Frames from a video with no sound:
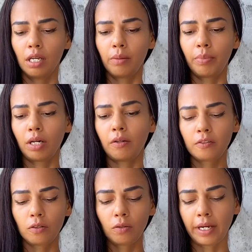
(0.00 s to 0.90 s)
but
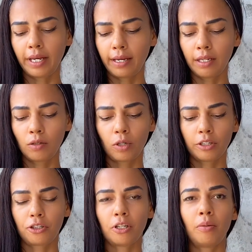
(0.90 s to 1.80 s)
also I hand
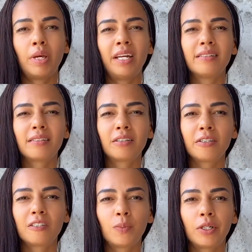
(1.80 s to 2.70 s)
wash them, and it's a good
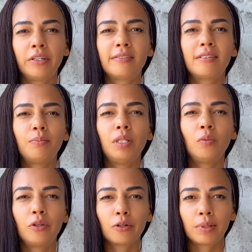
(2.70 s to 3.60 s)
experience to be
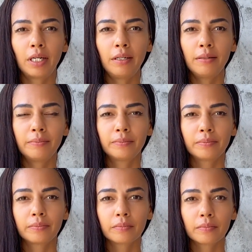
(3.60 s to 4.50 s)
with your blood,
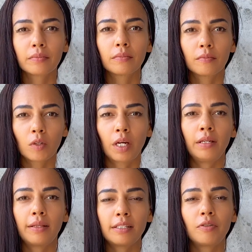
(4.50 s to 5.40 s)
right?
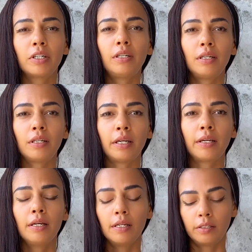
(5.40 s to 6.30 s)
That's very healing,
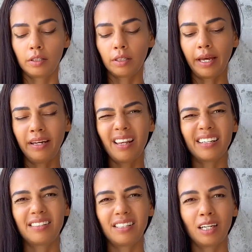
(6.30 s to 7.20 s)
to end
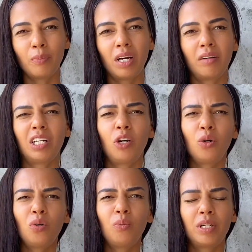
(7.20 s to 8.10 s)
that stigma of like,
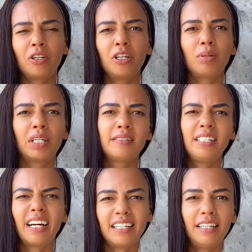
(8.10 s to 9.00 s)
oh, period blood is
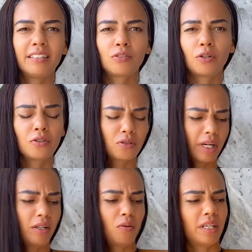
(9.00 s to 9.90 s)
yucky, it's gross, or
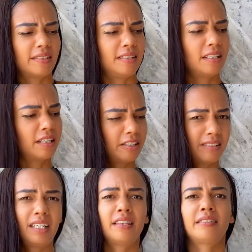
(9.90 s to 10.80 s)
I don't want to see it, I just
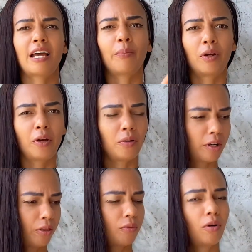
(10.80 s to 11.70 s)
take the tampon out and I
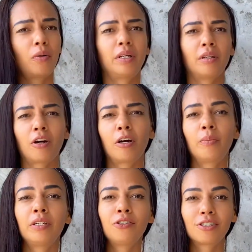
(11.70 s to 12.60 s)
throw it in the
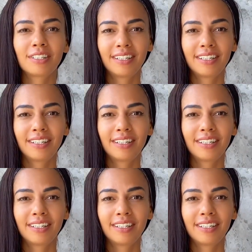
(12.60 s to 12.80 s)
garbage.